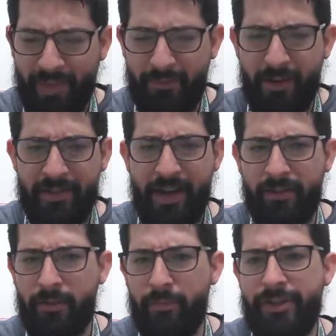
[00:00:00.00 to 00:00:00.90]
If I was
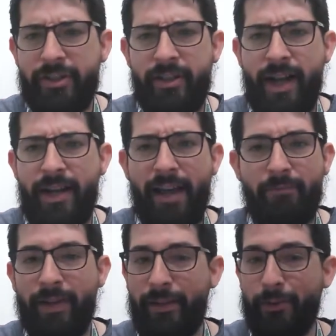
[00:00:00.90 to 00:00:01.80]
out on mission, I'd
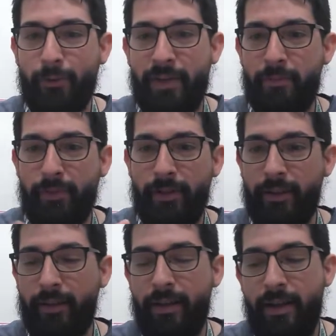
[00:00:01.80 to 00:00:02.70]
have my little green
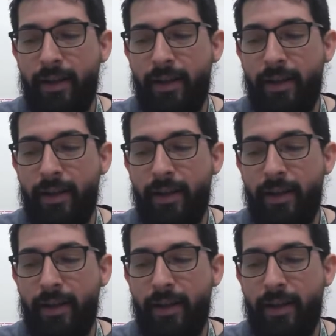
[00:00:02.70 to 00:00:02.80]
book